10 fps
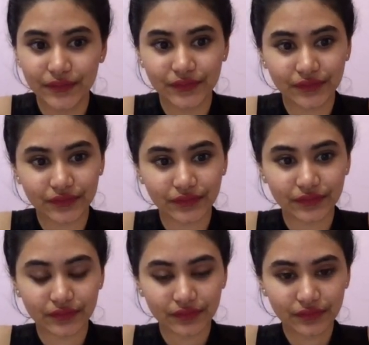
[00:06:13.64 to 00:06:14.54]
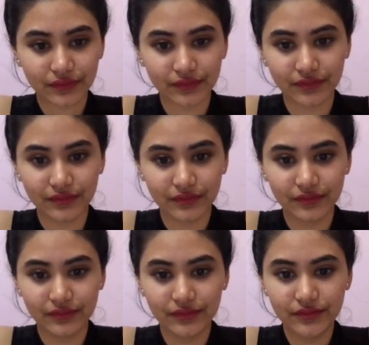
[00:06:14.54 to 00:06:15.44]

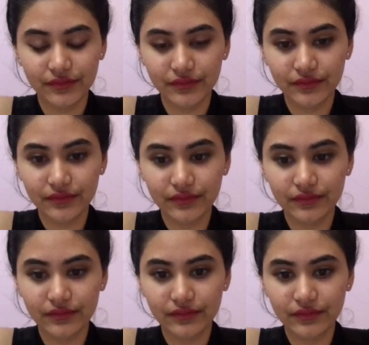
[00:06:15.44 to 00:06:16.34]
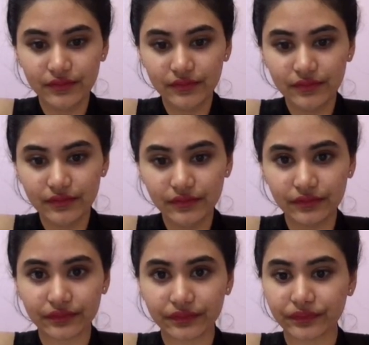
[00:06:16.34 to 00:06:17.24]

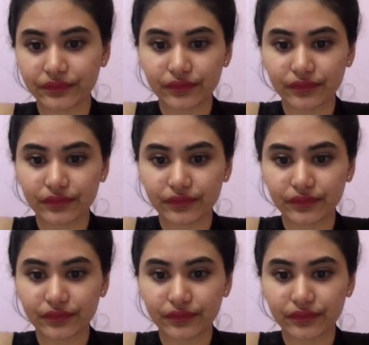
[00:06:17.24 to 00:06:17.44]
Nothing is said.